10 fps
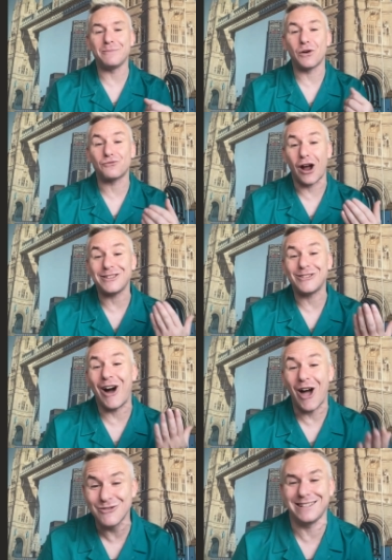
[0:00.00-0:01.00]
write your
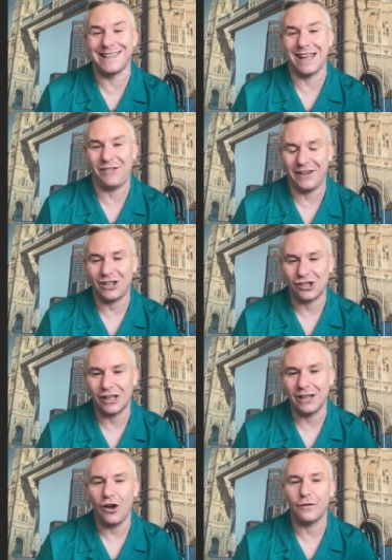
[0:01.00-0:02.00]
own
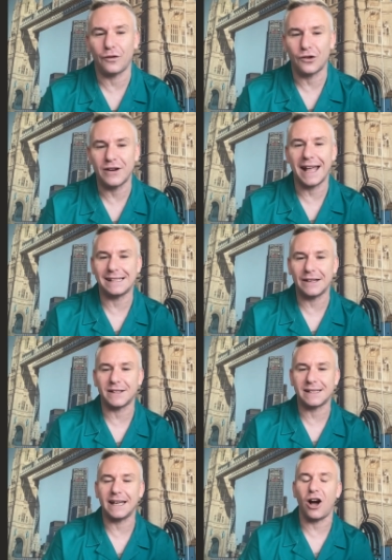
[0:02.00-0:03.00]
definition of
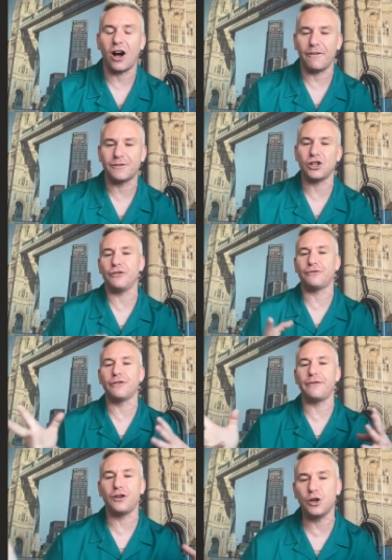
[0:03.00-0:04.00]
creativity after you've
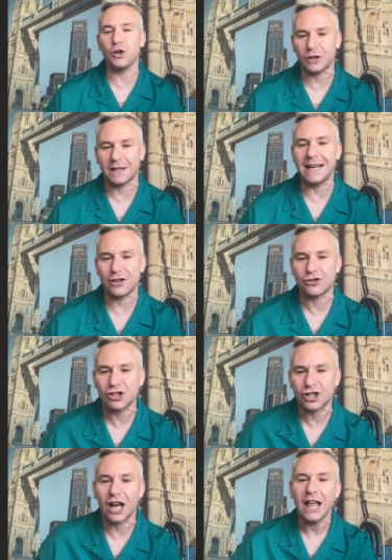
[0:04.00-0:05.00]
reviewed the
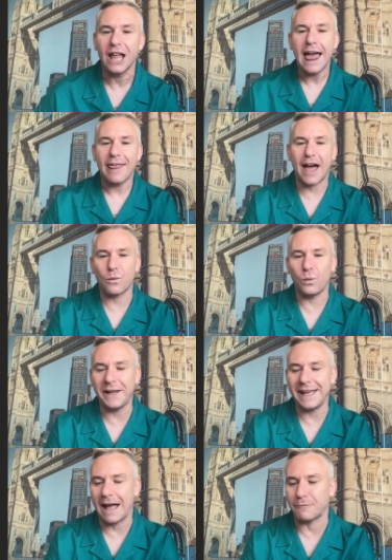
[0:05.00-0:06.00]
literature that
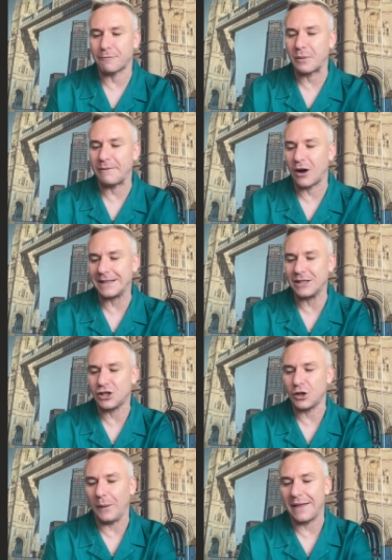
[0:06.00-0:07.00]
we have provided
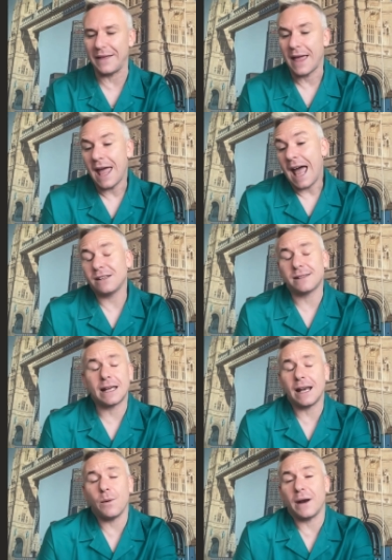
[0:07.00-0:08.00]
you with. And
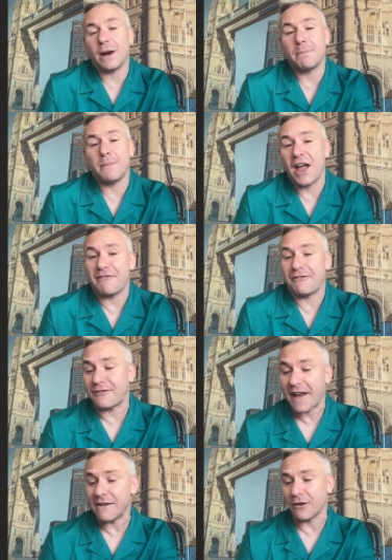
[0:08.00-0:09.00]
certainly one of my
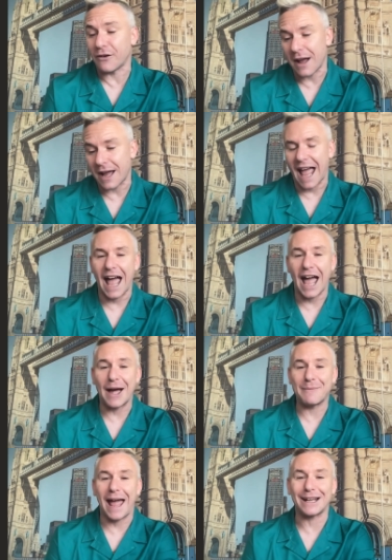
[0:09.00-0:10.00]
favorite
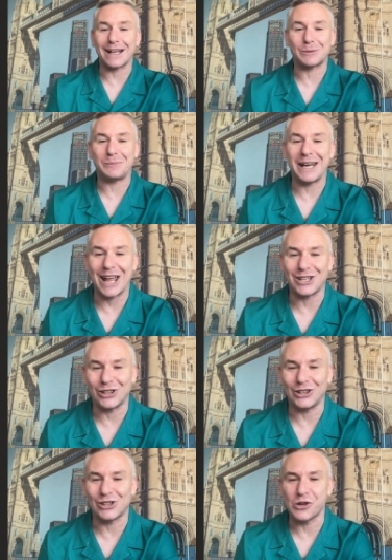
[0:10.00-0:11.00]

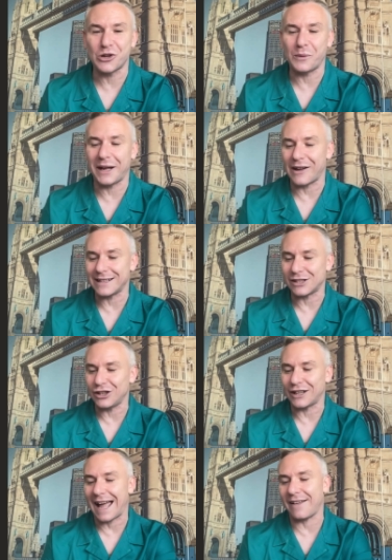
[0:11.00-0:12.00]
explanations that we're going to
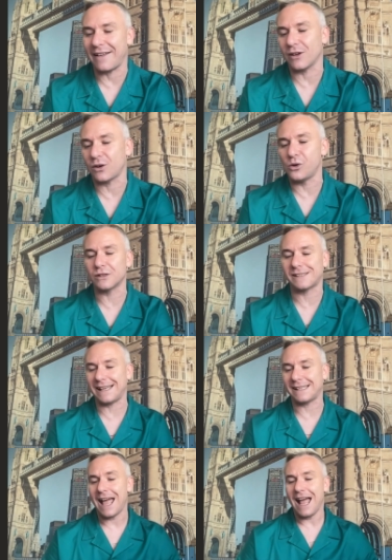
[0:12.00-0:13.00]
look at in the course
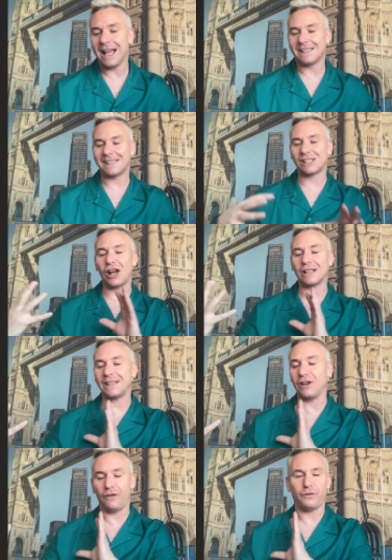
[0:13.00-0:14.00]
is
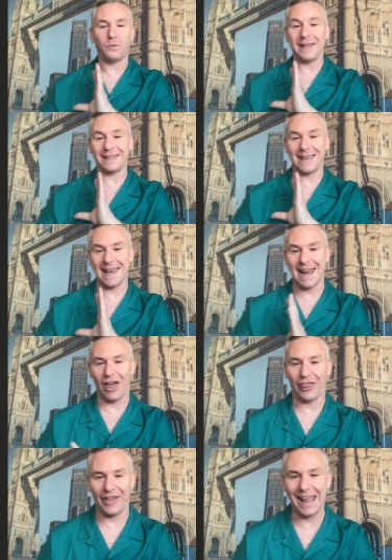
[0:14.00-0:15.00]
starting off with
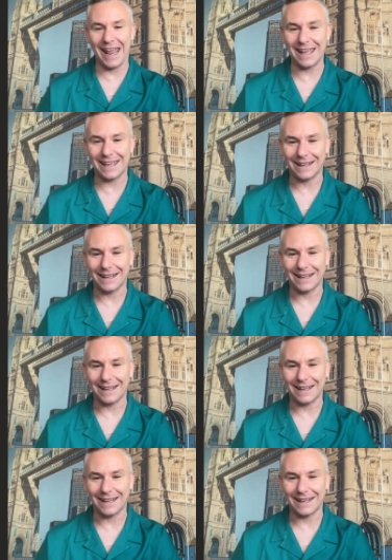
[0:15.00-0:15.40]
nothing